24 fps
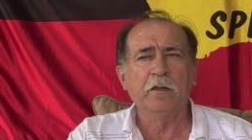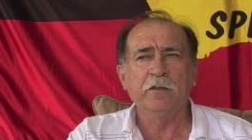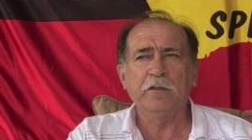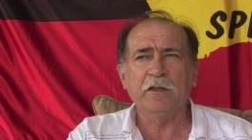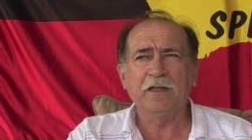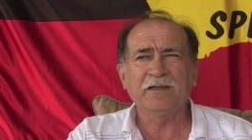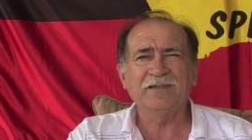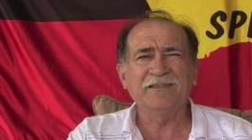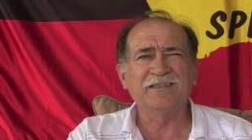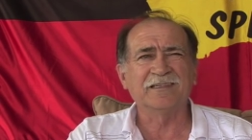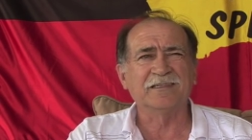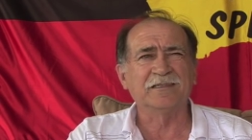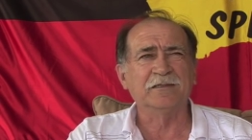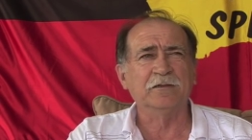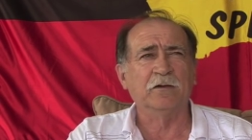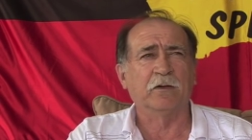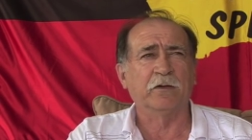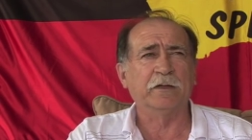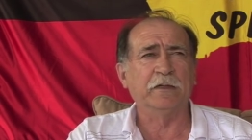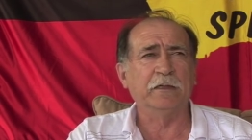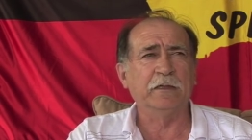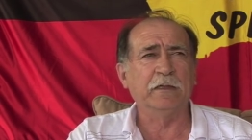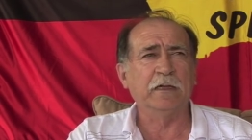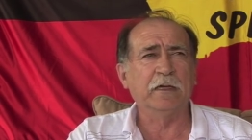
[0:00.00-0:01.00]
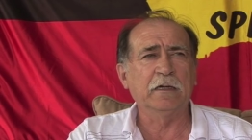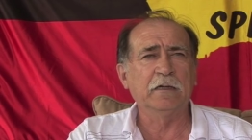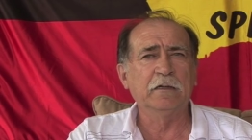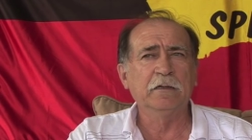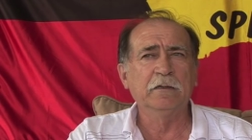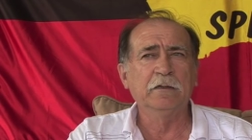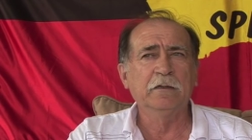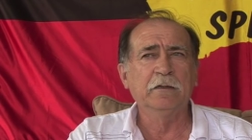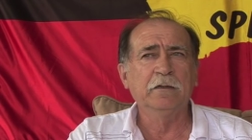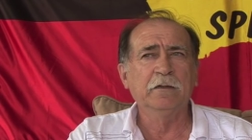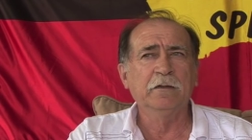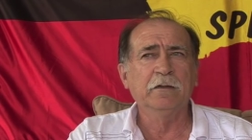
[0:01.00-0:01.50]
That's just not here.
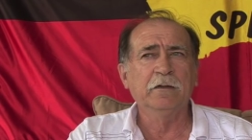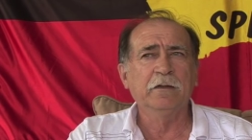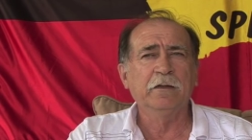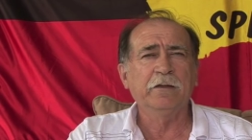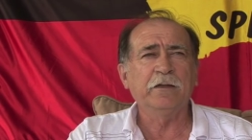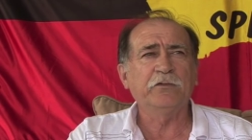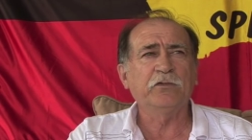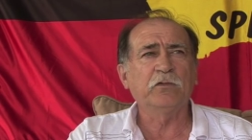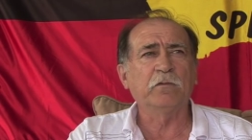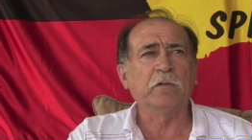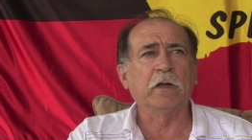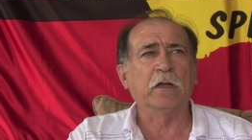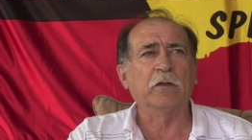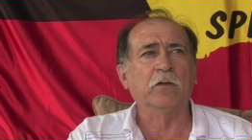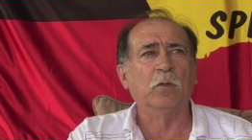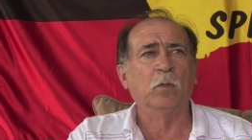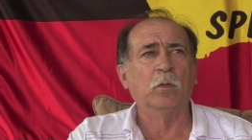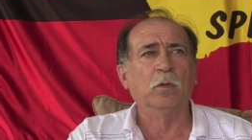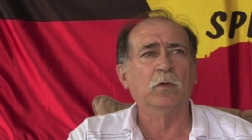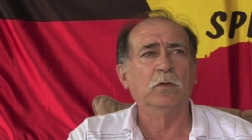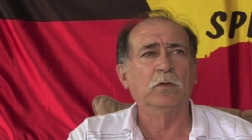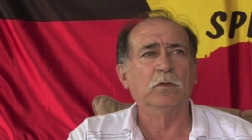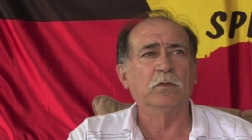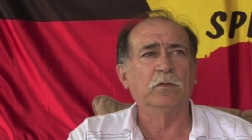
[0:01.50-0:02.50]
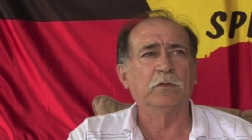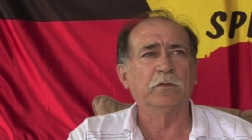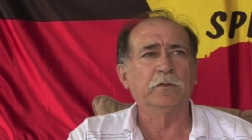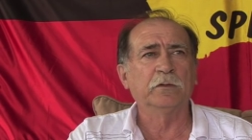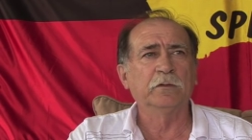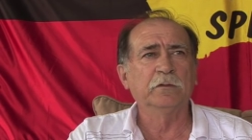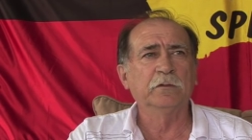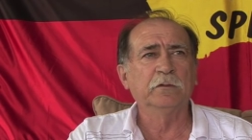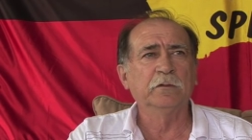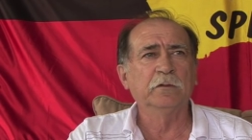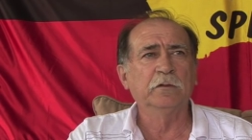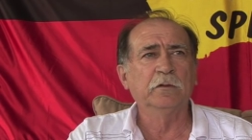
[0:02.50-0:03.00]
That's around the world.
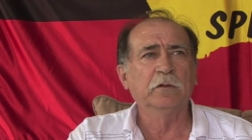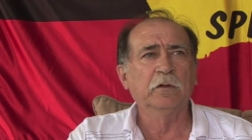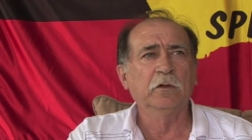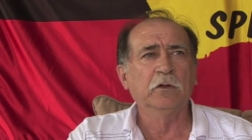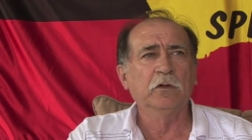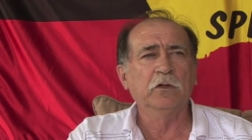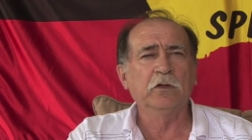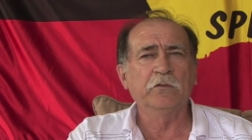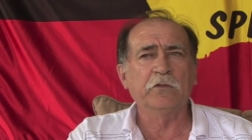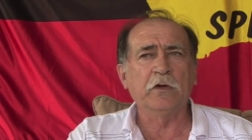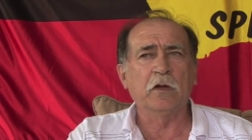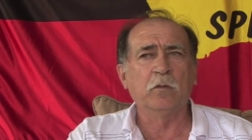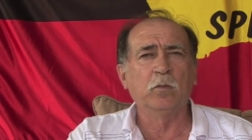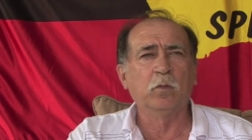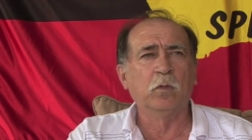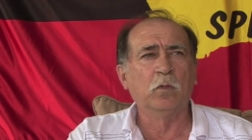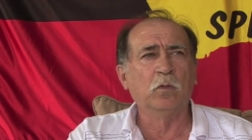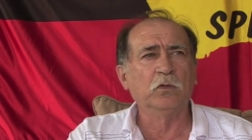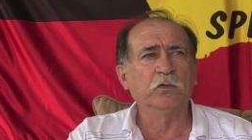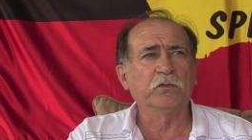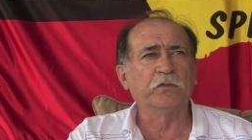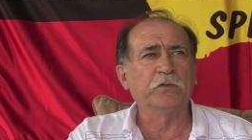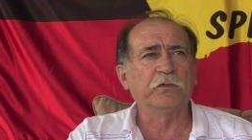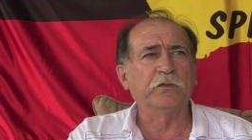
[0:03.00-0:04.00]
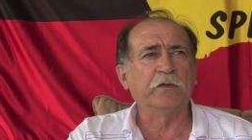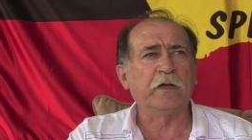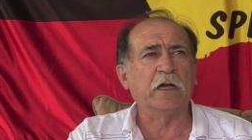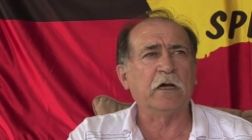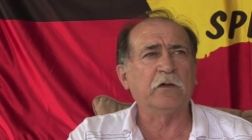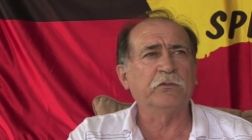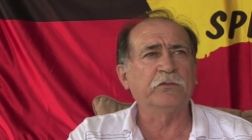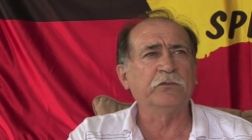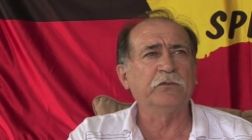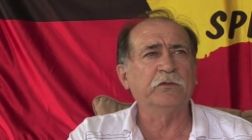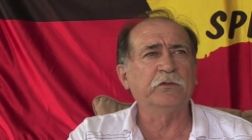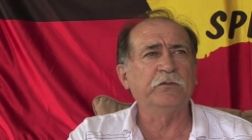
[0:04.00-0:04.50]
You've had wars for
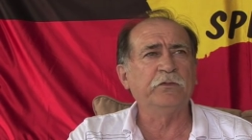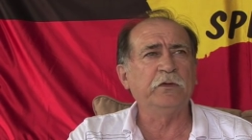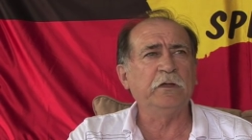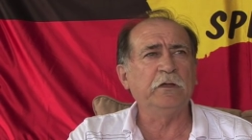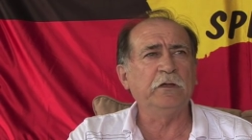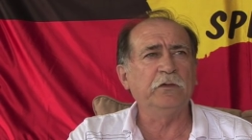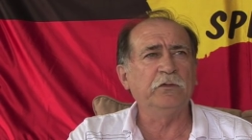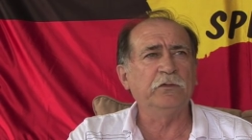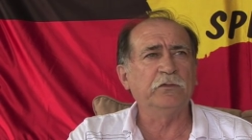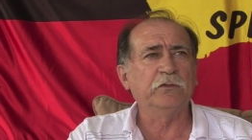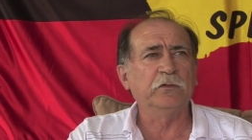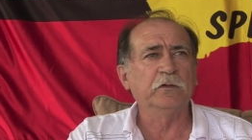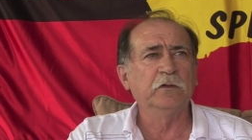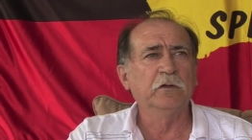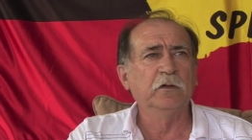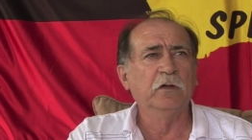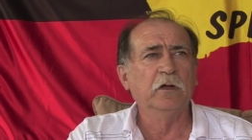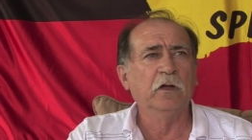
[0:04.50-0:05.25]
thousands of years.